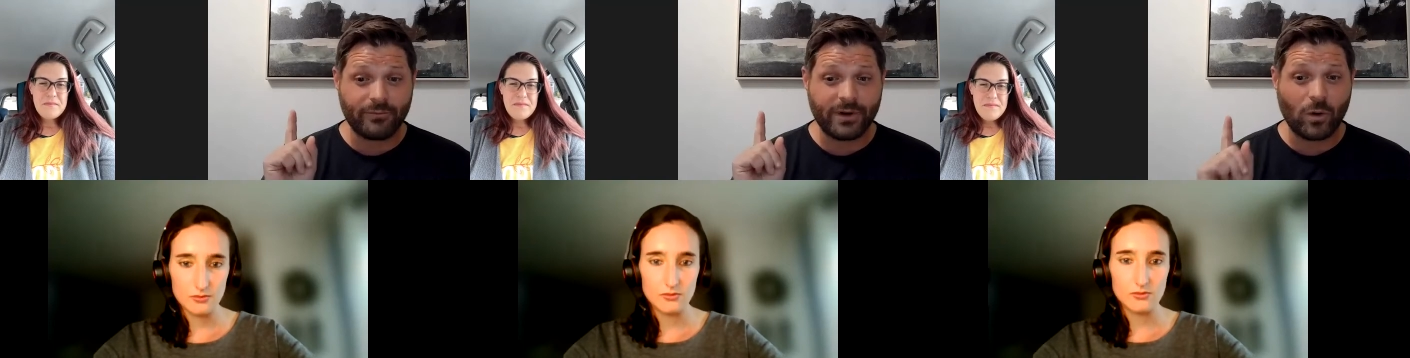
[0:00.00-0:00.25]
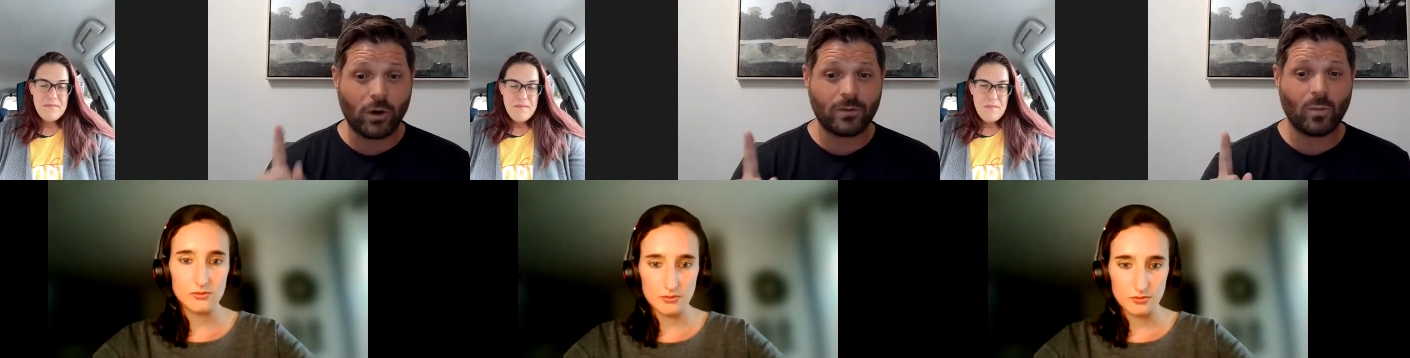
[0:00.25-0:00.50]
Speaker 1: to
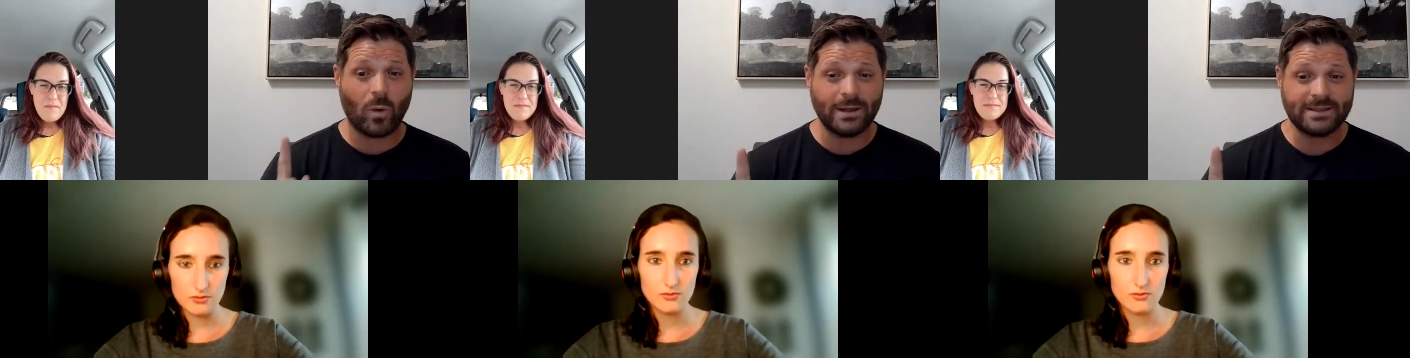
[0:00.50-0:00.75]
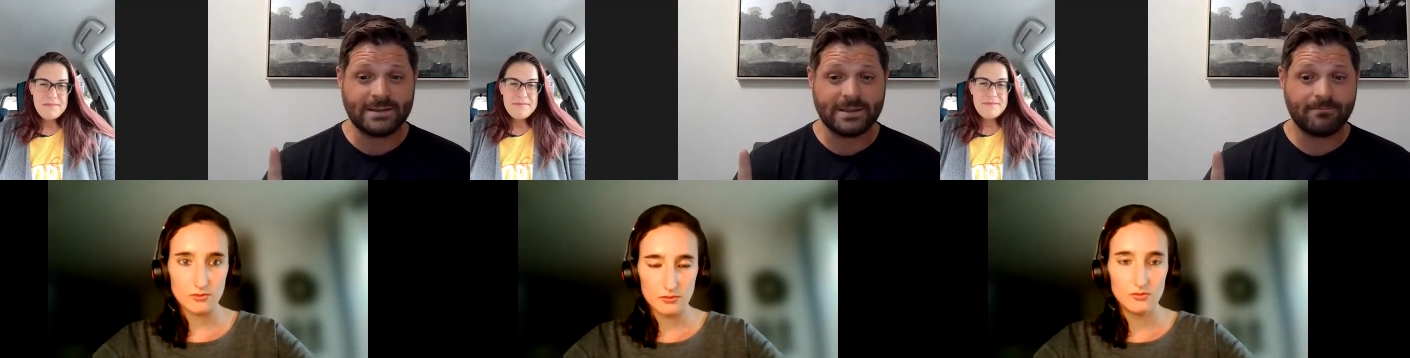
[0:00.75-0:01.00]
record
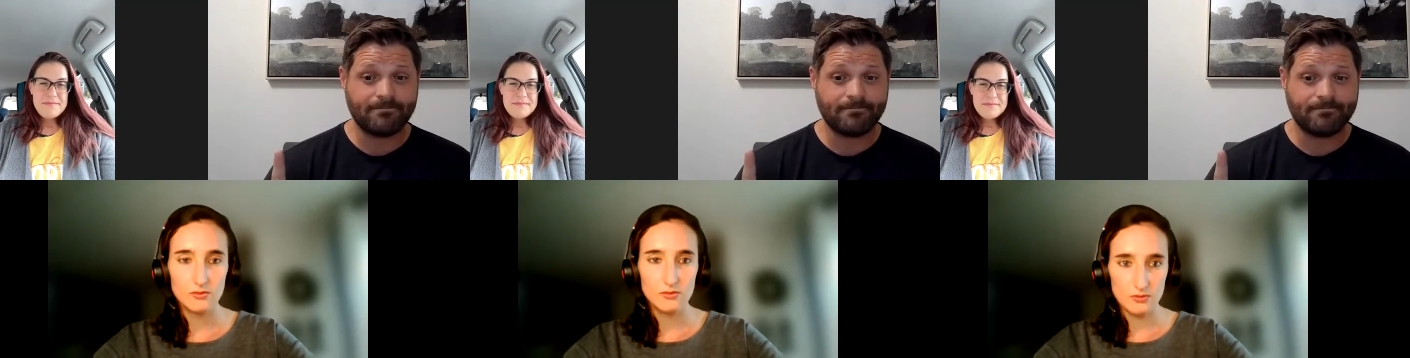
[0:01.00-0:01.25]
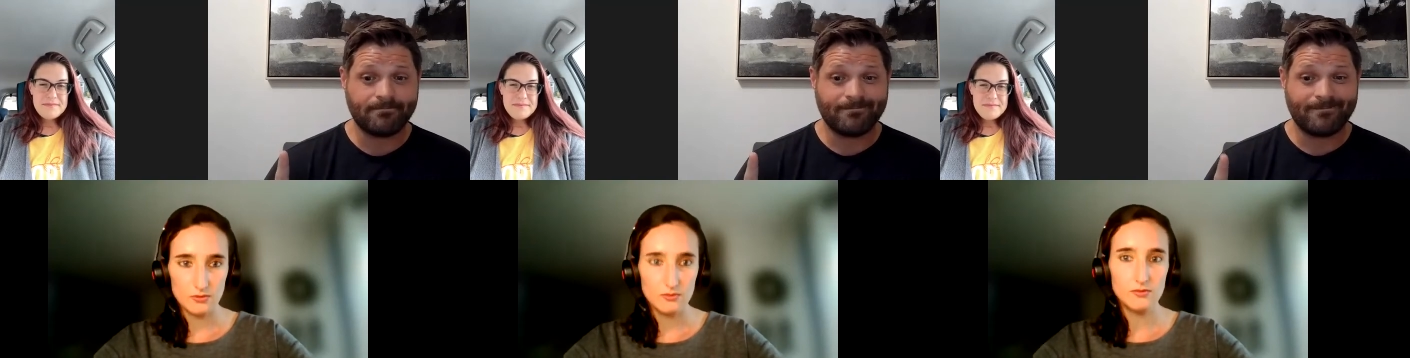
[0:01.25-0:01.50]
one,
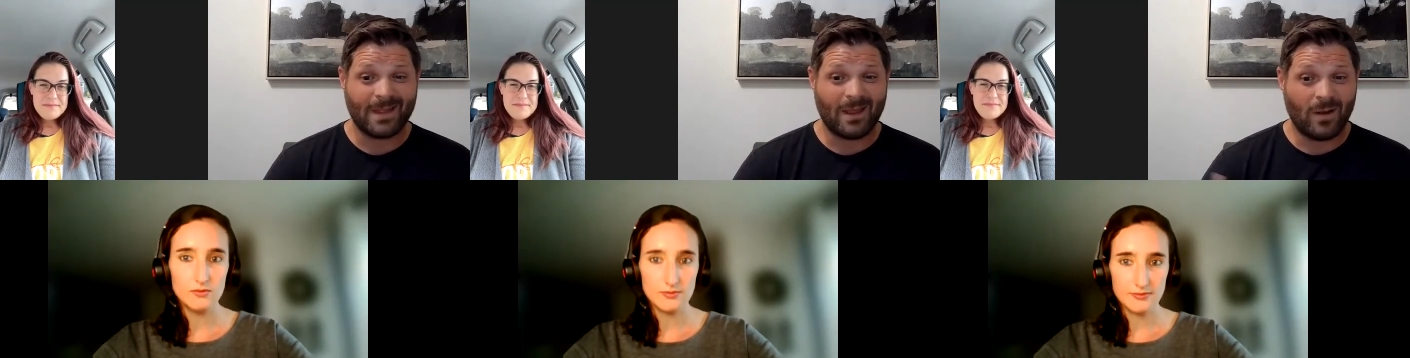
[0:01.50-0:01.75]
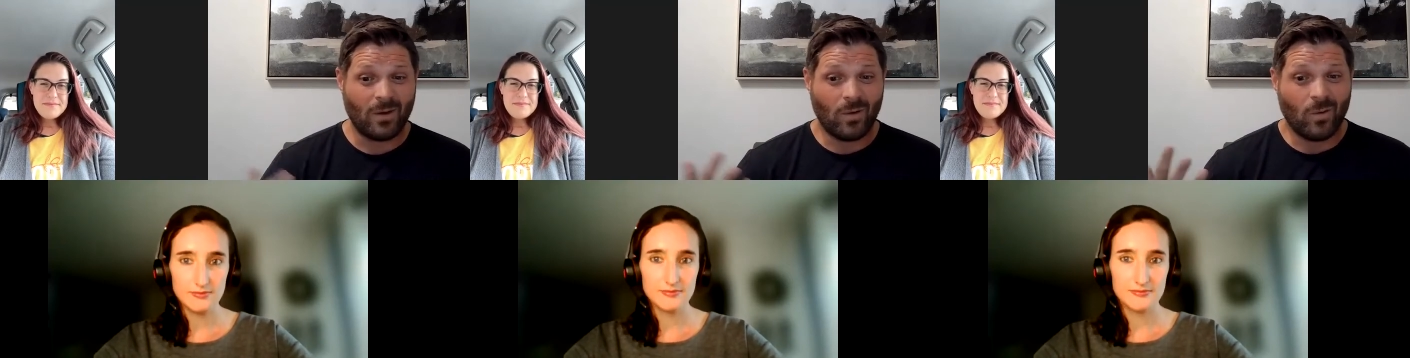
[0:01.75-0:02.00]

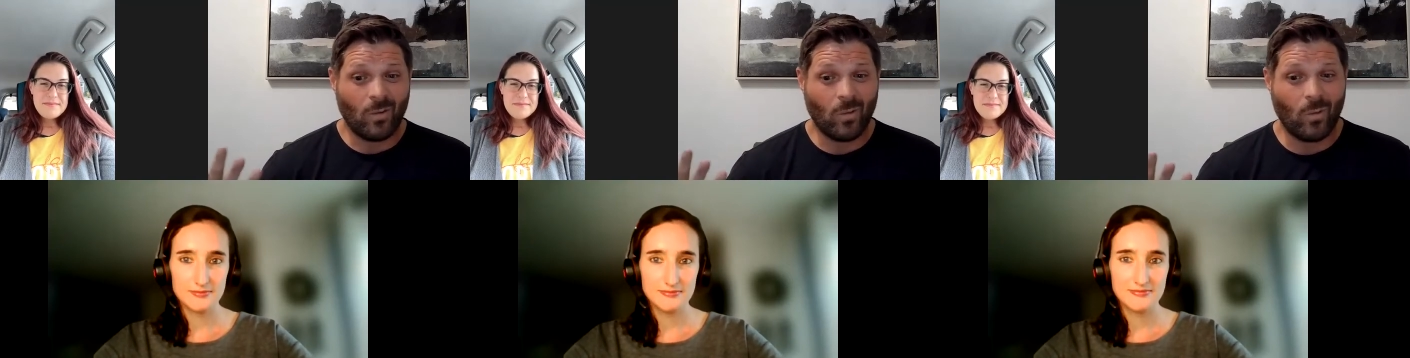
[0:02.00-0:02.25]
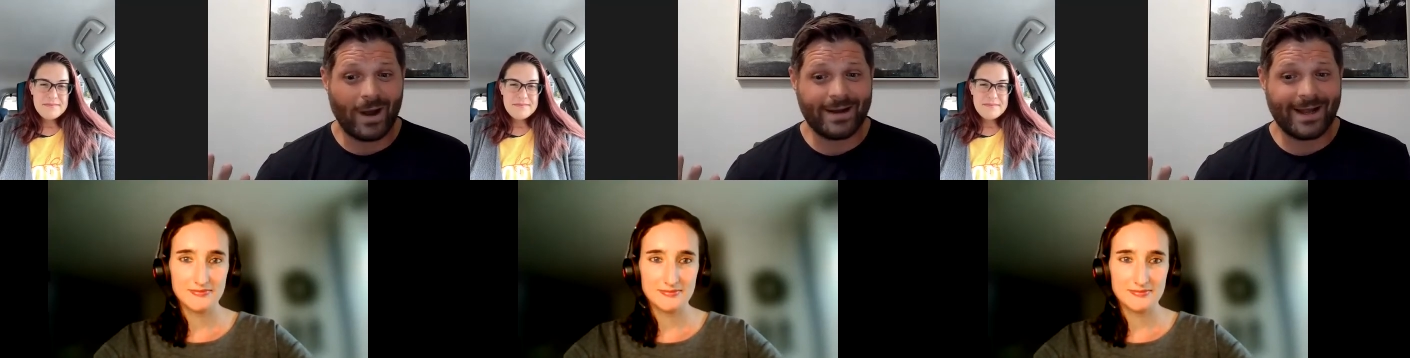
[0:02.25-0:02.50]

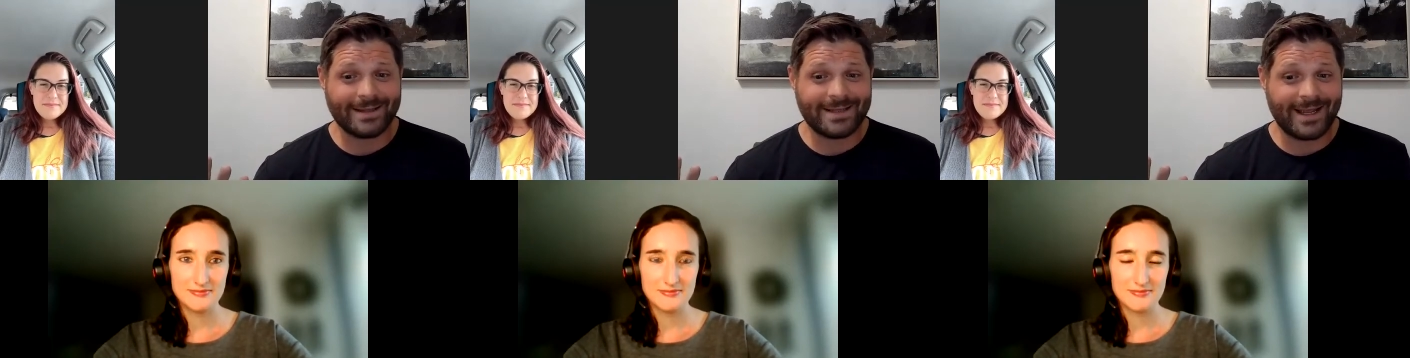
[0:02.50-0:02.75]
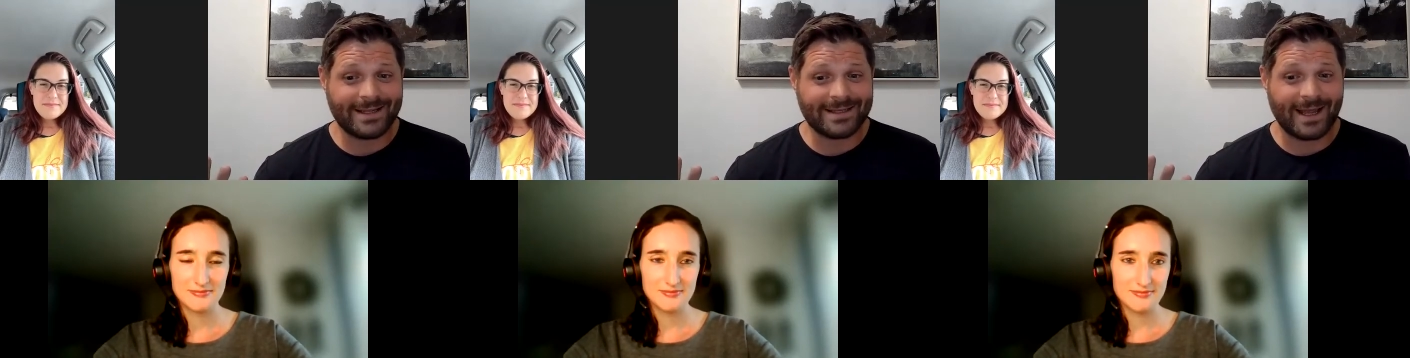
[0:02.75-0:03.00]
why not
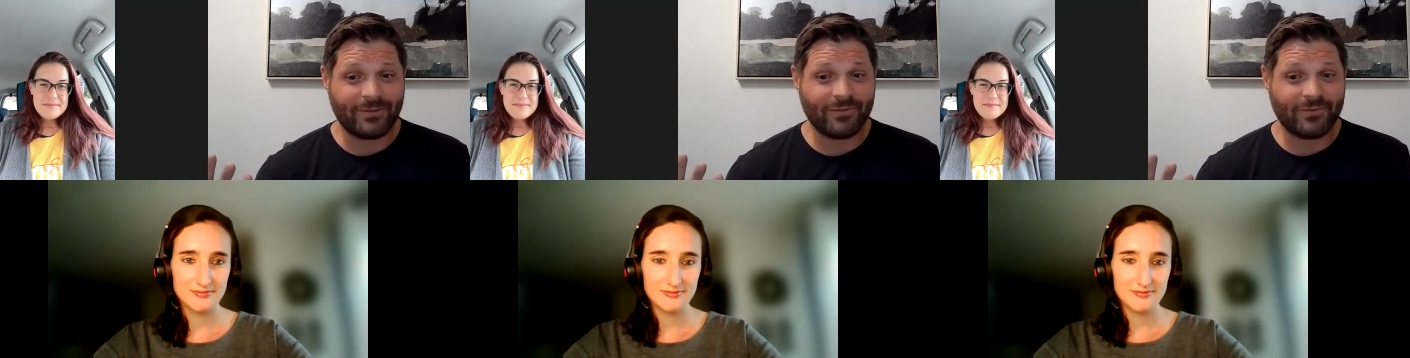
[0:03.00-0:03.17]
take 10